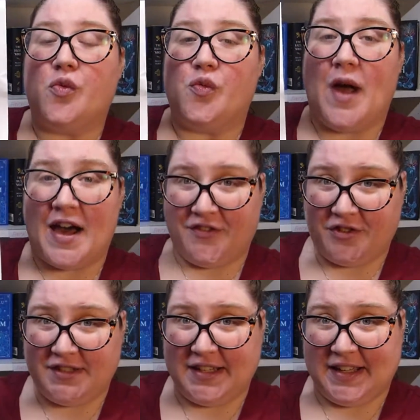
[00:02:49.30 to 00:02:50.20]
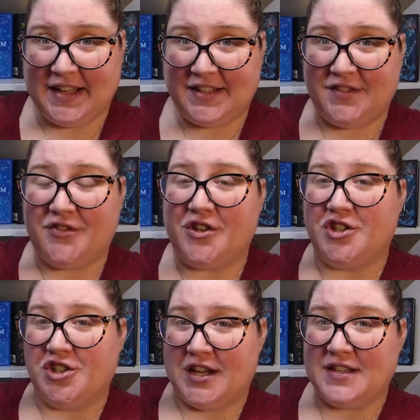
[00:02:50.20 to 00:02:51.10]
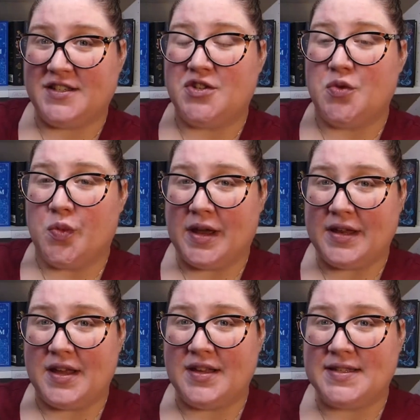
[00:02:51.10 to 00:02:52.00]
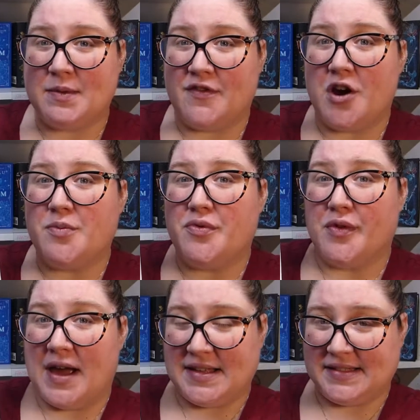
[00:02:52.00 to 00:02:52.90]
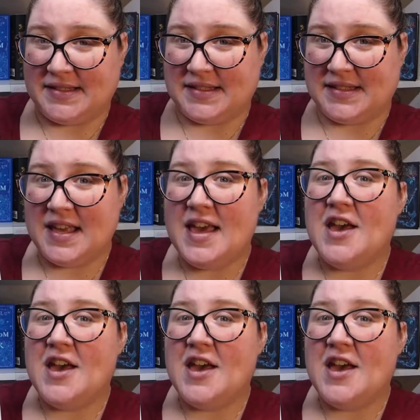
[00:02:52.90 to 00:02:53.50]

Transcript: raffle ticket for a chance to win some of our prizes.